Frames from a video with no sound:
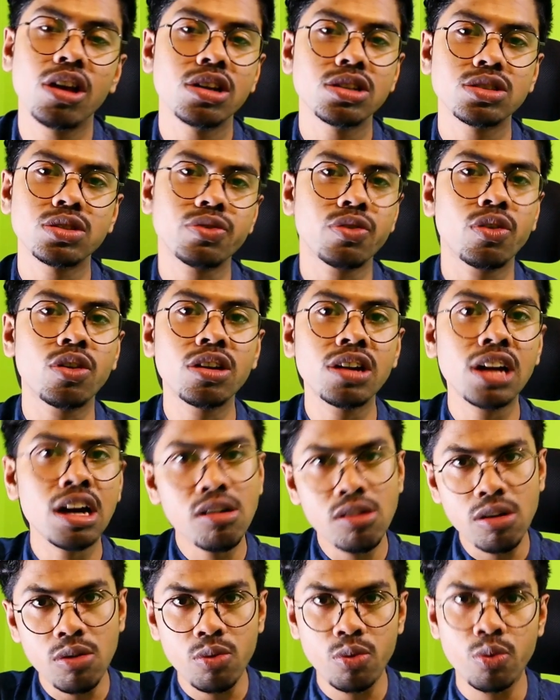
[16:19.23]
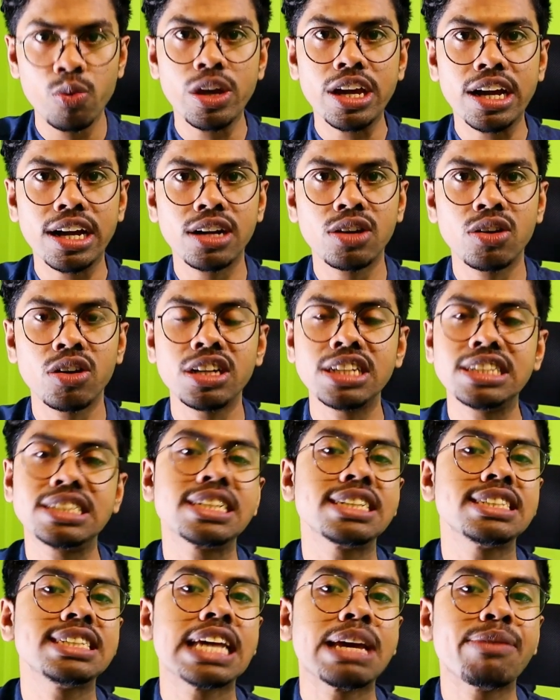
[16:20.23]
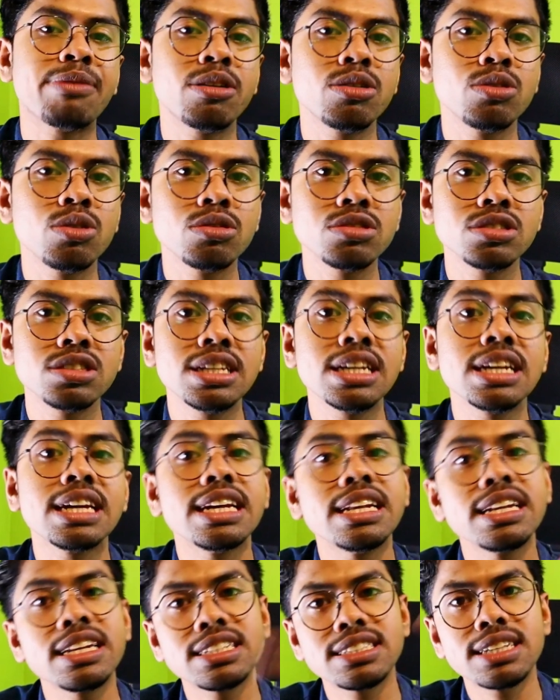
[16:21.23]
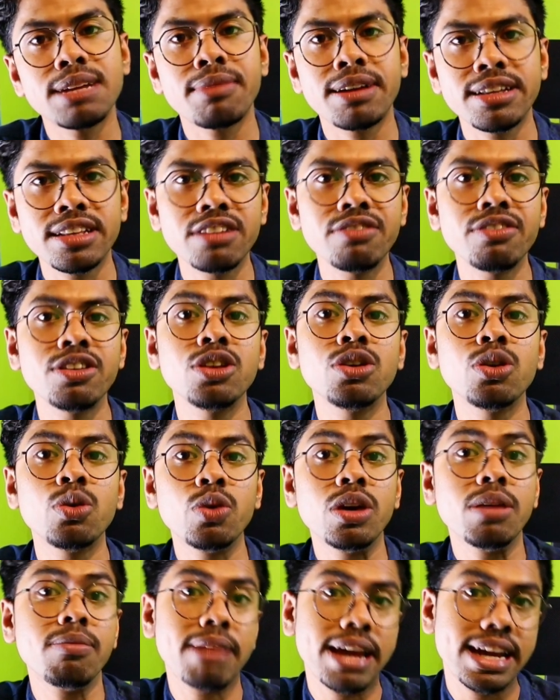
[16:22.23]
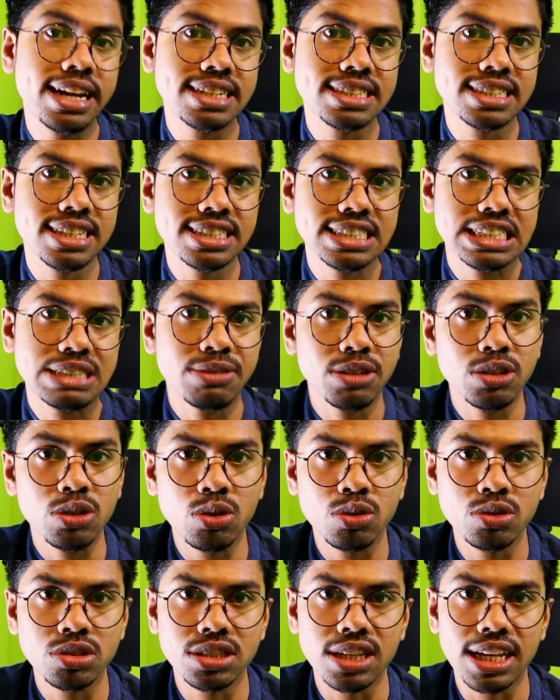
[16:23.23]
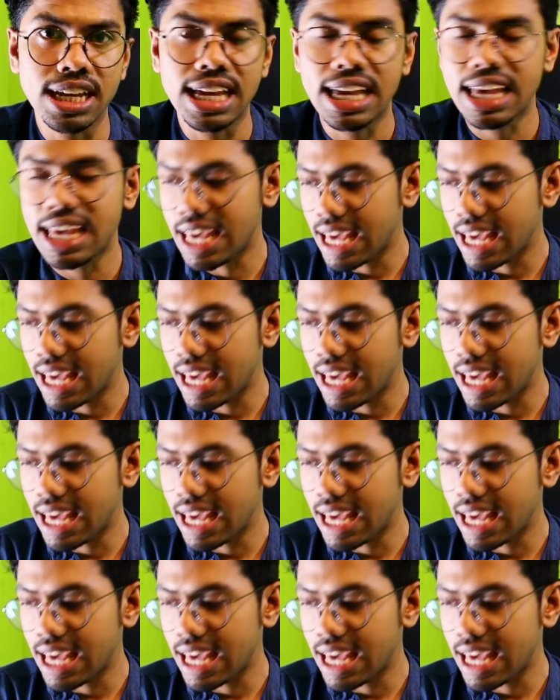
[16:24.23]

So for now we are not discussing about those things. In some other video we may discuss about those things.